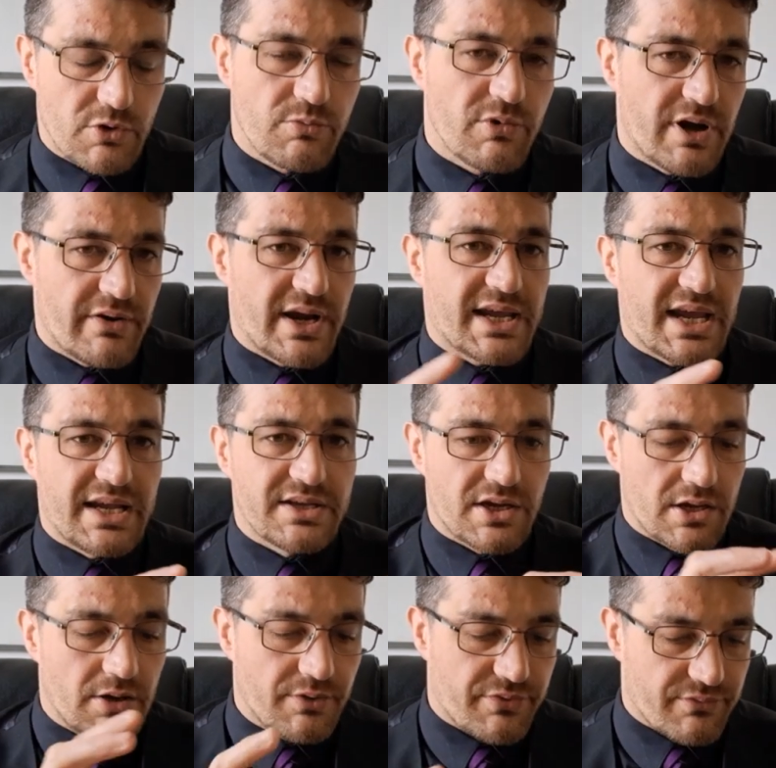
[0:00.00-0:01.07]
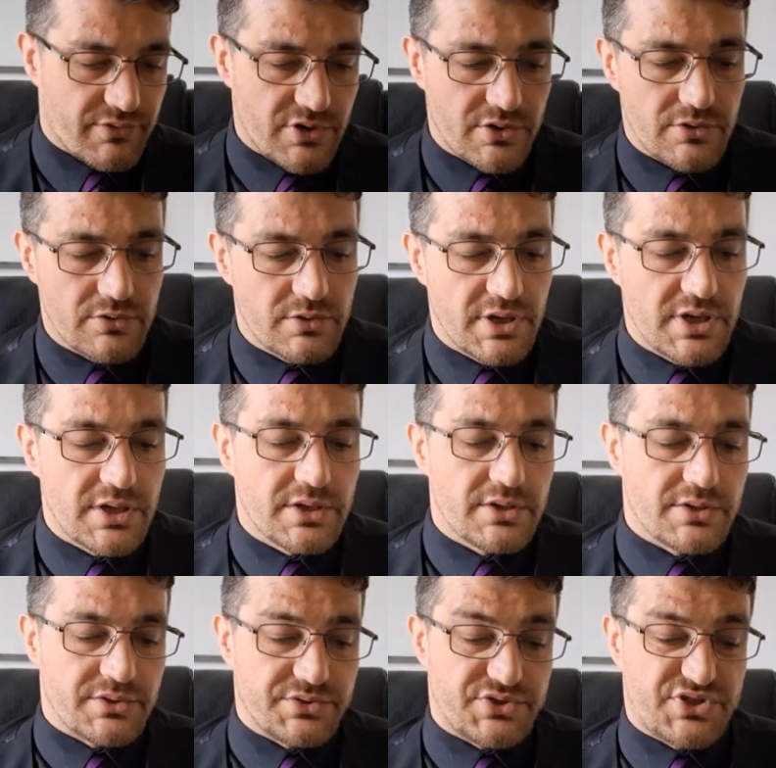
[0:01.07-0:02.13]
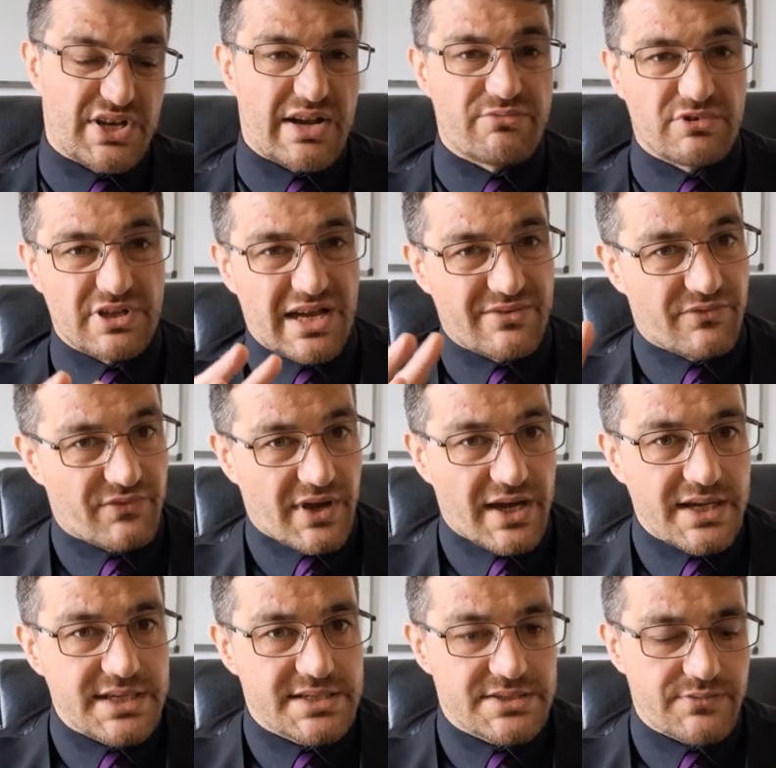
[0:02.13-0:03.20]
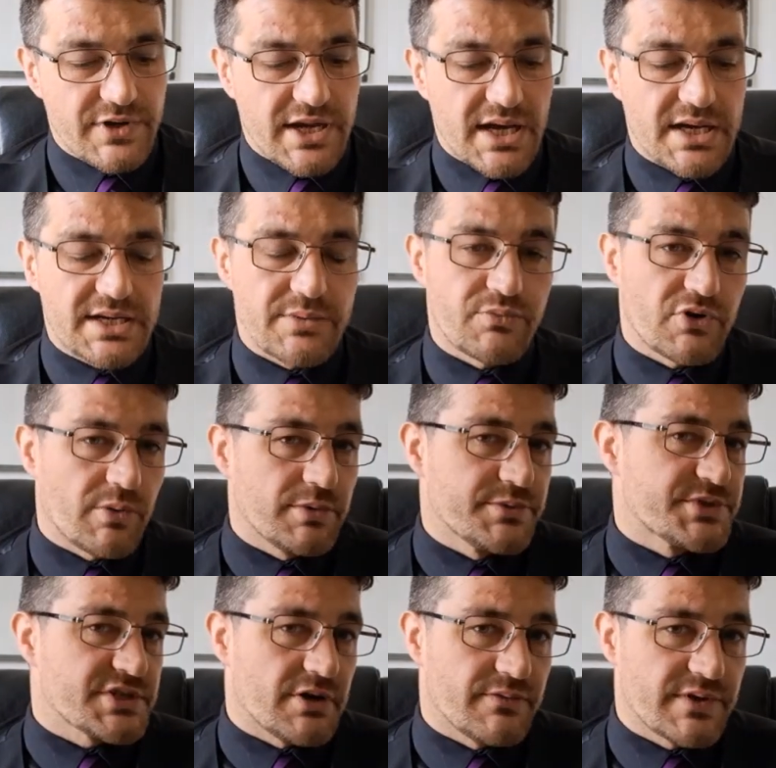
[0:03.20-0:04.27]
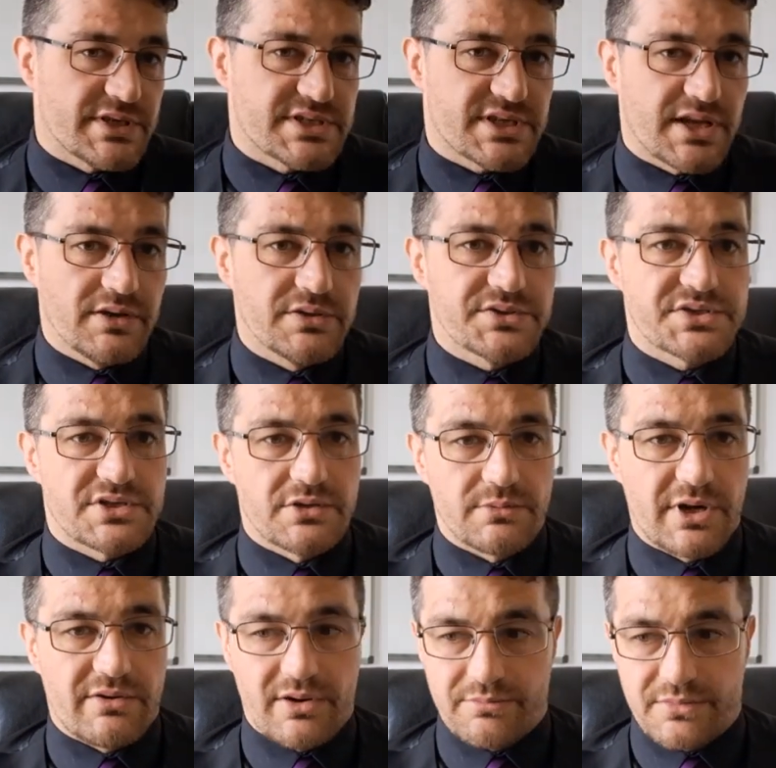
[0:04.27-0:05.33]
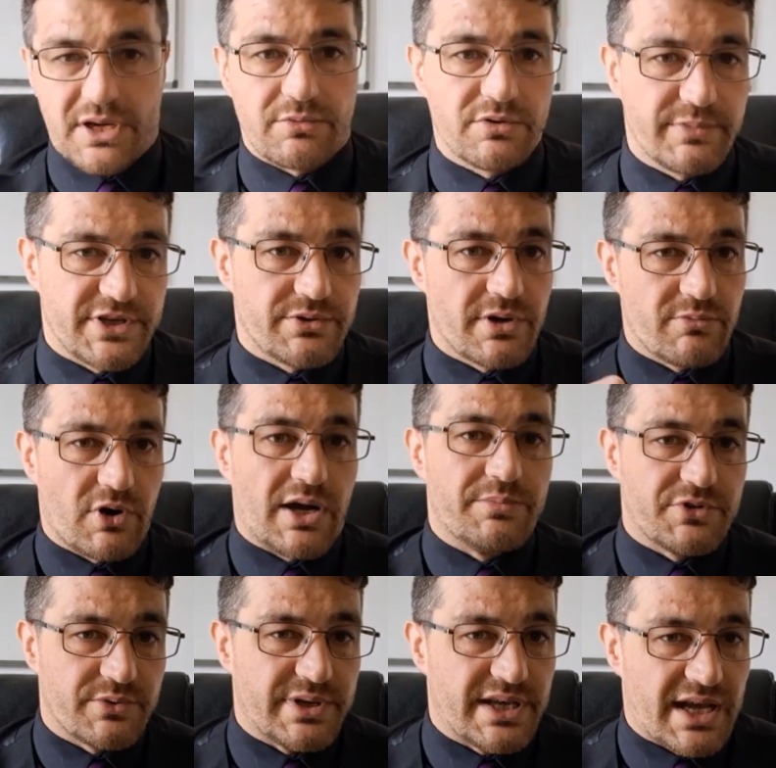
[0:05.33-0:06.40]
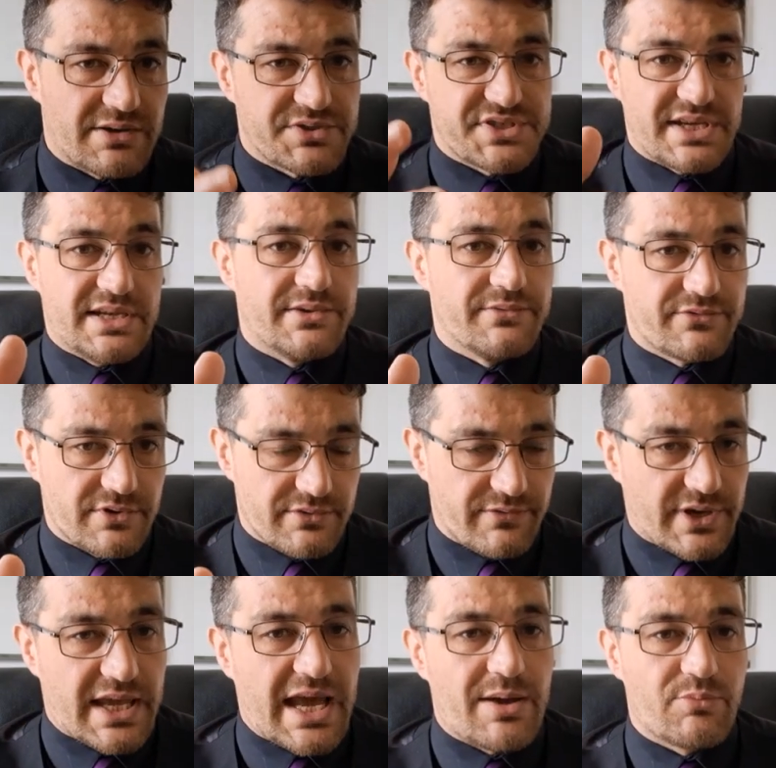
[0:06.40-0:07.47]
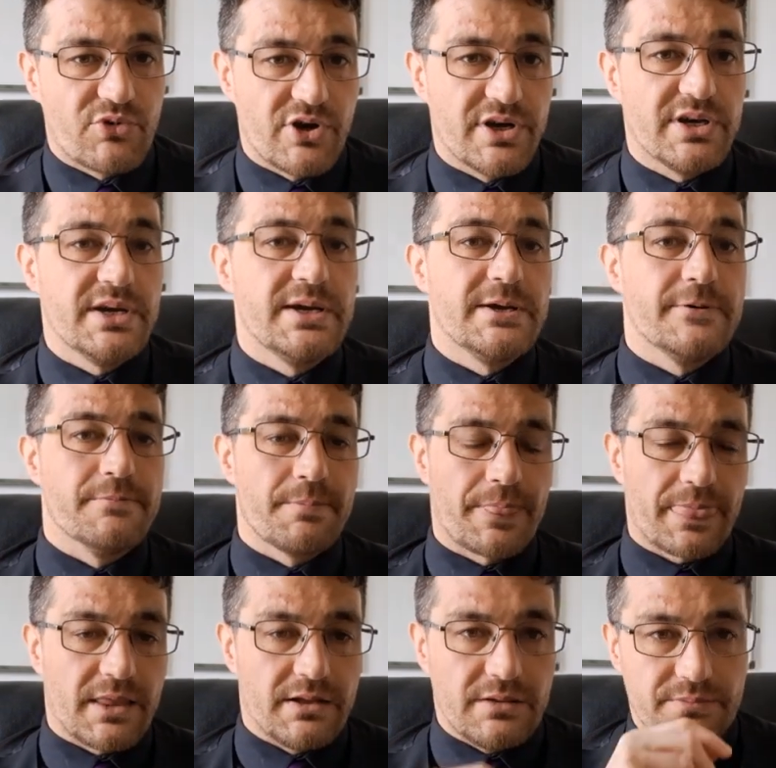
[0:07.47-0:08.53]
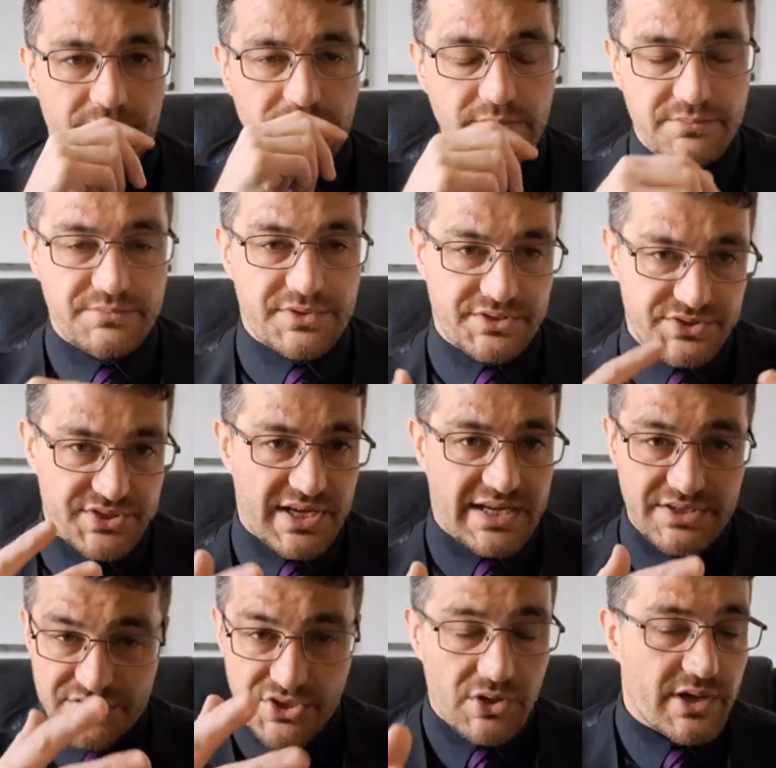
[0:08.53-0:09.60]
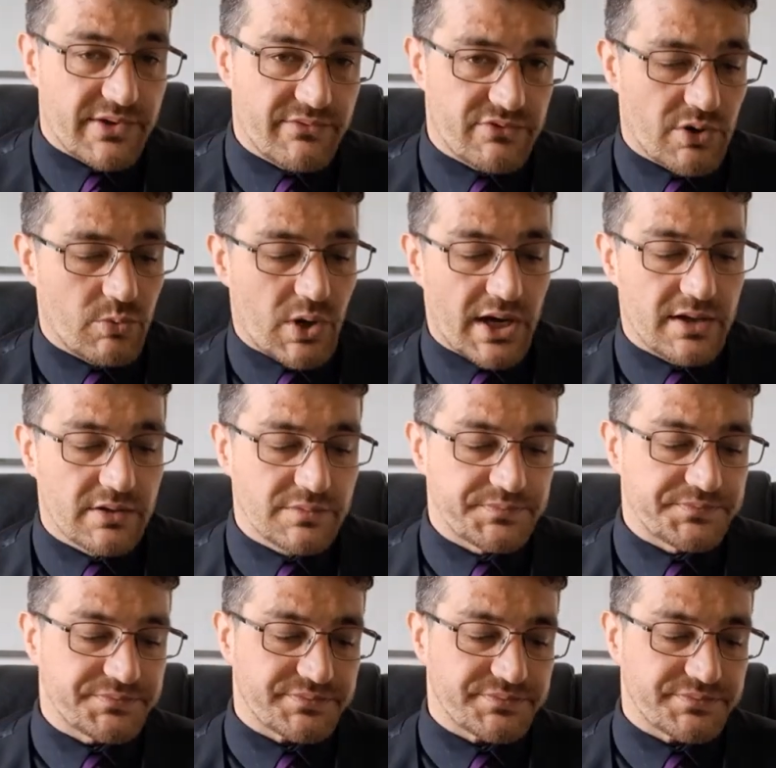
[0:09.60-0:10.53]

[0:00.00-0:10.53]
One where I kind of go through general advice regarding problem solving skills. So where I'm going to be doing what I'm doing now, sitting in front of the camera and just kind of talking for a while.